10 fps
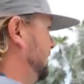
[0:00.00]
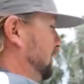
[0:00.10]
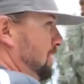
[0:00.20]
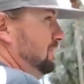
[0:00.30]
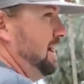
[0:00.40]

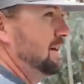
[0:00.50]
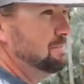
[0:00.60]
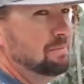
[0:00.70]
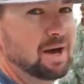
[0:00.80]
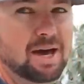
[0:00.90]
Don't even have
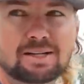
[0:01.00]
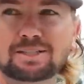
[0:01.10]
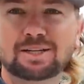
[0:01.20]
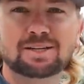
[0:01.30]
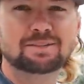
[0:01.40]
my
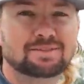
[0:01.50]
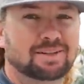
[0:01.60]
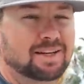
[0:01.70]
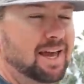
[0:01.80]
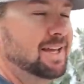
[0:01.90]
badge yet.
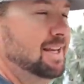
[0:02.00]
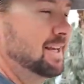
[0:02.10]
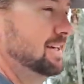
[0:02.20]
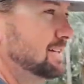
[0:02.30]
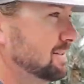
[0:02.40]
Can't get
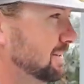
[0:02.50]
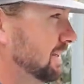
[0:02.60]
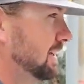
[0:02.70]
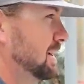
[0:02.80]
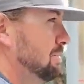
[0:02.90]
in,
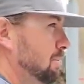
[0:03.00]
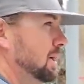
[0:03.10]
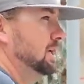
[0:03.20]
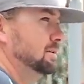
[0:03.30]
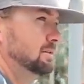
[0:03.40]

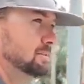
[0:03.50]
but